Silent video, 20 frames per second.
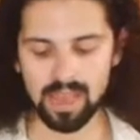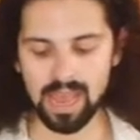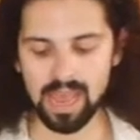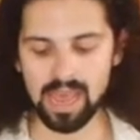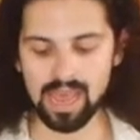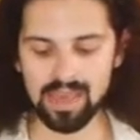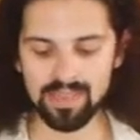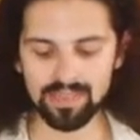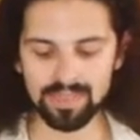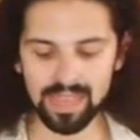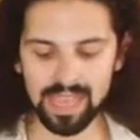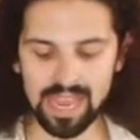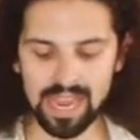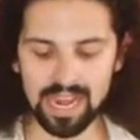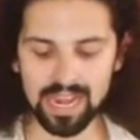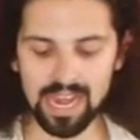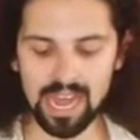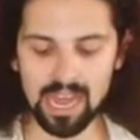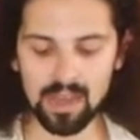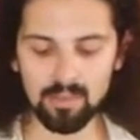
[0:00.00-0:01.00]
And
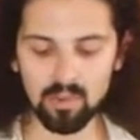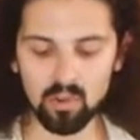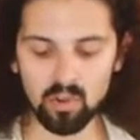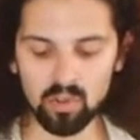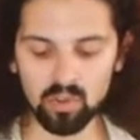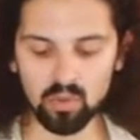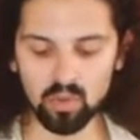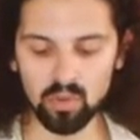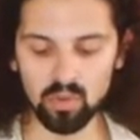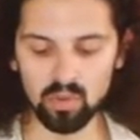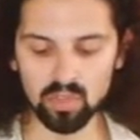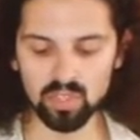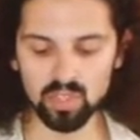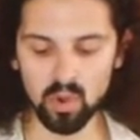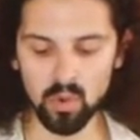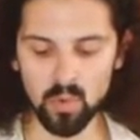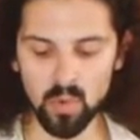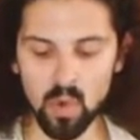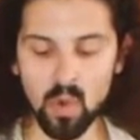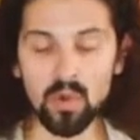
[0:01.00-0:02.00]
then I'm going to
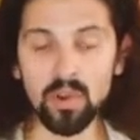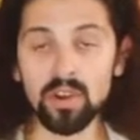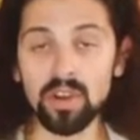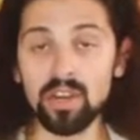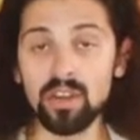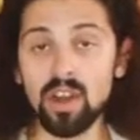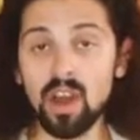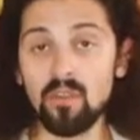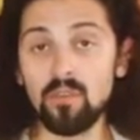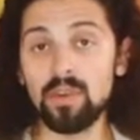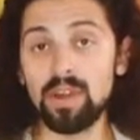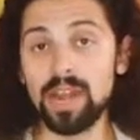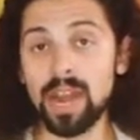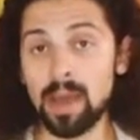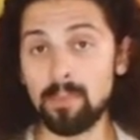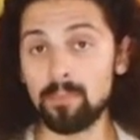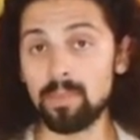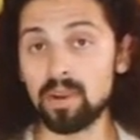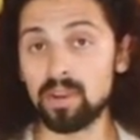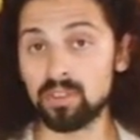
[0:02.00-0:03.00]
use rotary knob
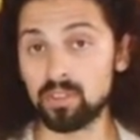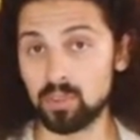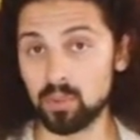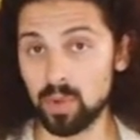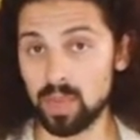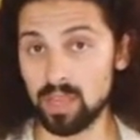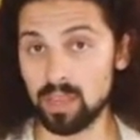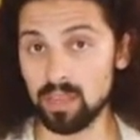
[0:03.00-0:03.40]
number 3